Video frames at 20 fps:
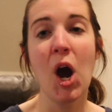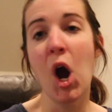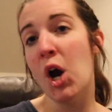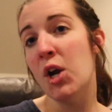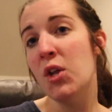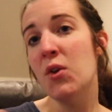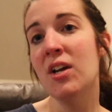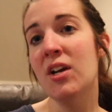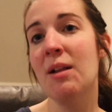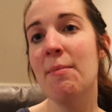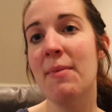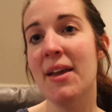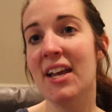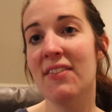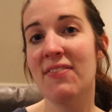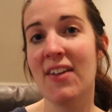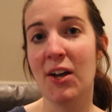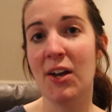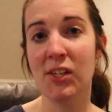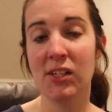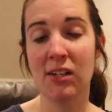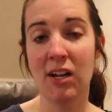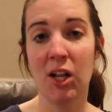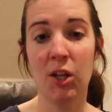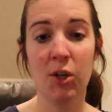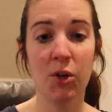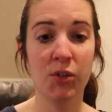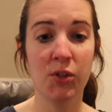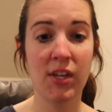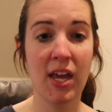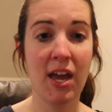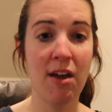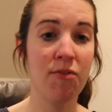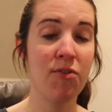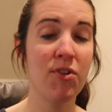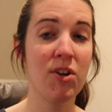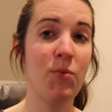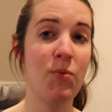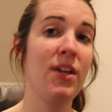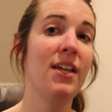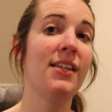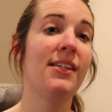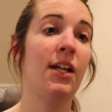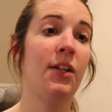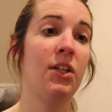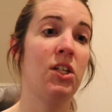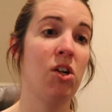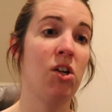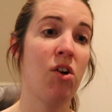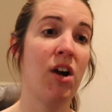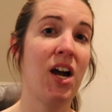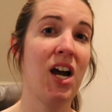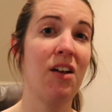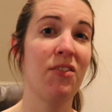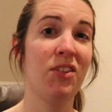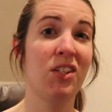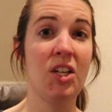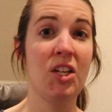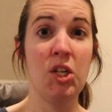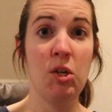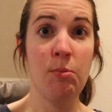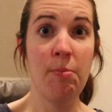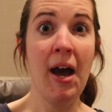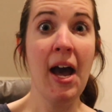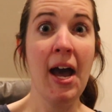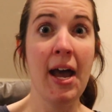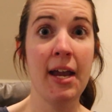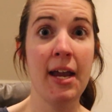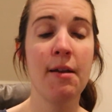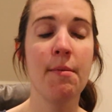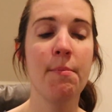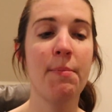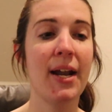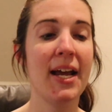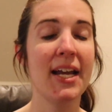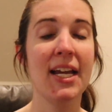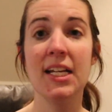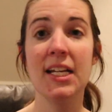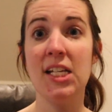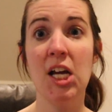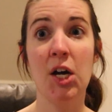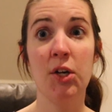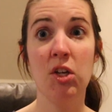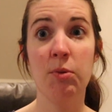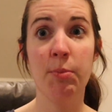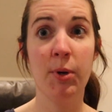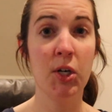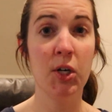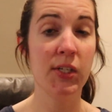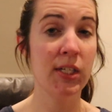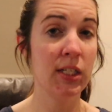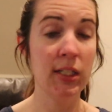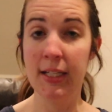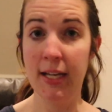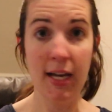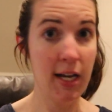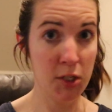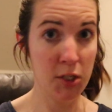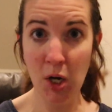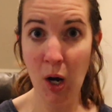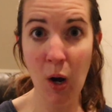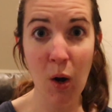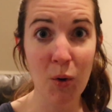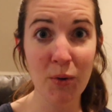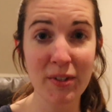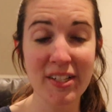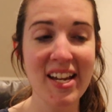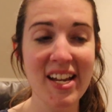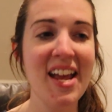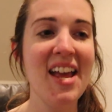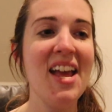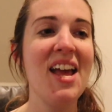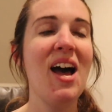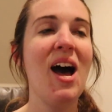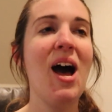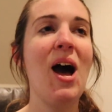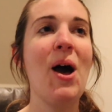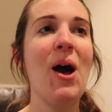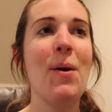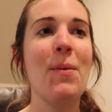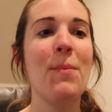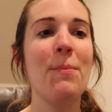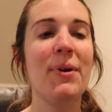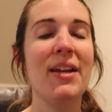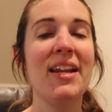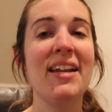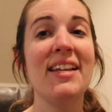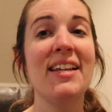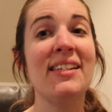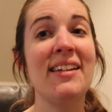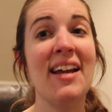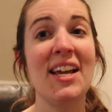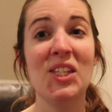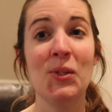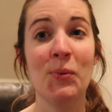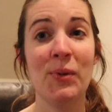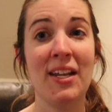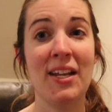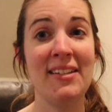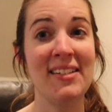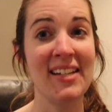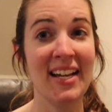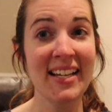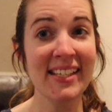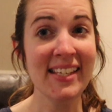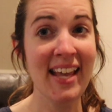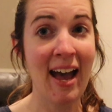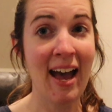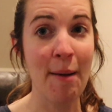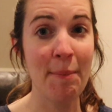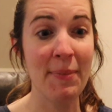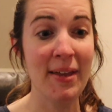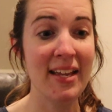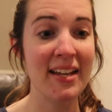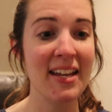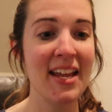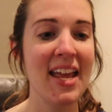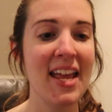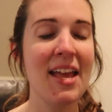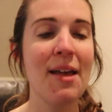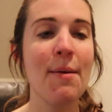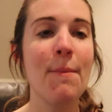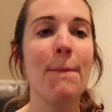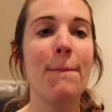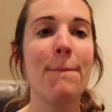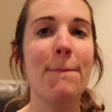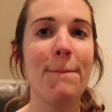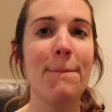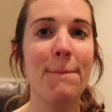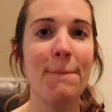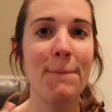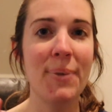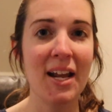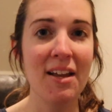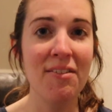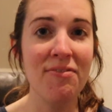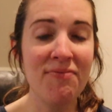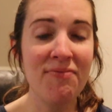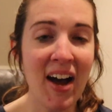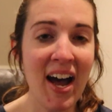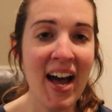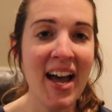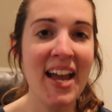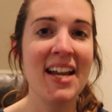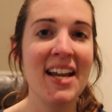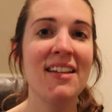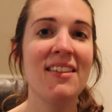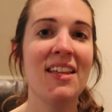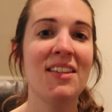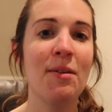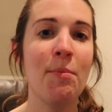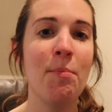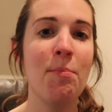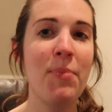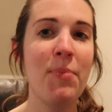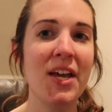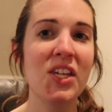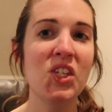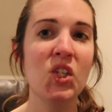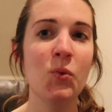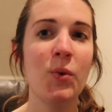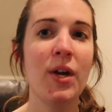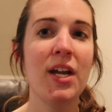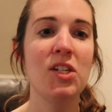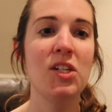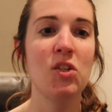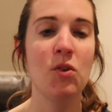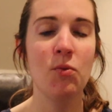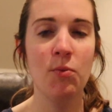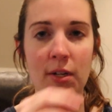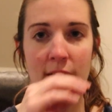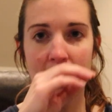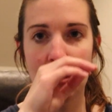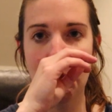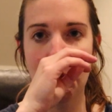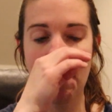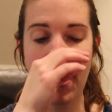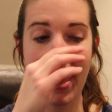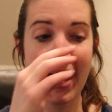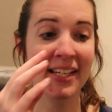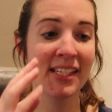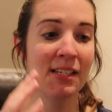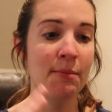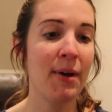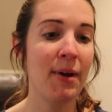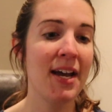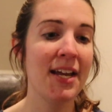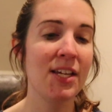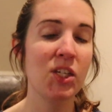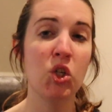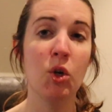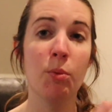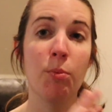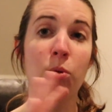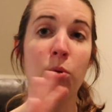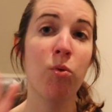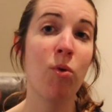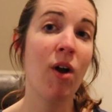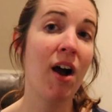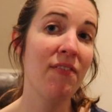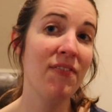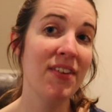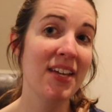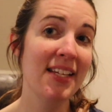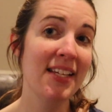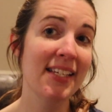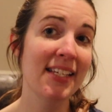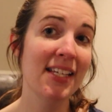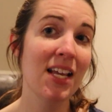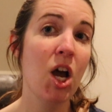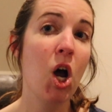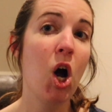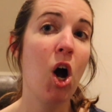are you gonna make one thousand dollars every week selling your crafts? You might, but I can tell you personally, I don't. Um, but it is nice when it does happen. But I find that the best way to really maximize your profits